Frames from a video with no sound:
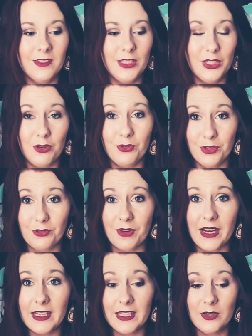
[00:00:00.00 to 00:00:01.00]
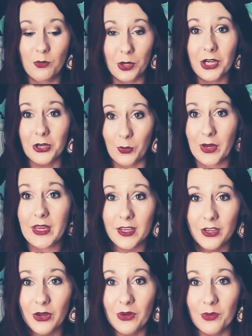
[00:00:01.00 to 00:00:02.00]
you know, you're ready. We're going to awaken
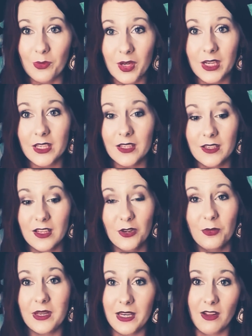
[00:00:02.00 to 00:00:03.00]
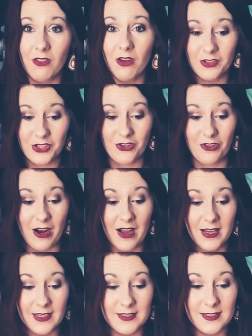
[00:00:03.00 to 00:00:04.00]
you. We're going to illuminate a lot to your
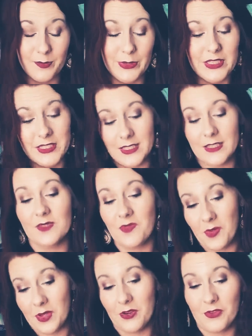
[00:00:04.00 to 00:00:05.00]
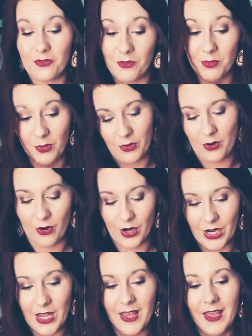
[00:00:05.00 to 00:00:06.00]
eyes, because it is falling under the Moon
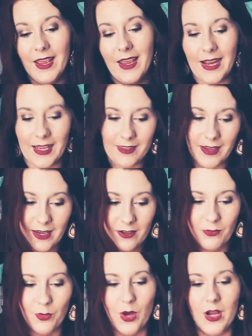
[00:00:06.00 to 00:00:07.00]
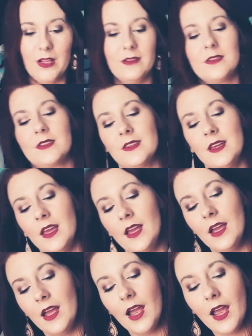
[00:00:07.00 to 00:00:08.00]
card and the Eight of Wands
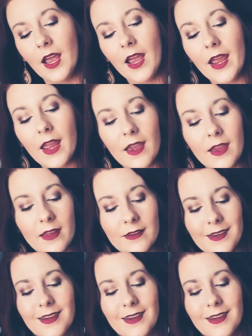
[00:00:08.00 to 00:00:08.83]
and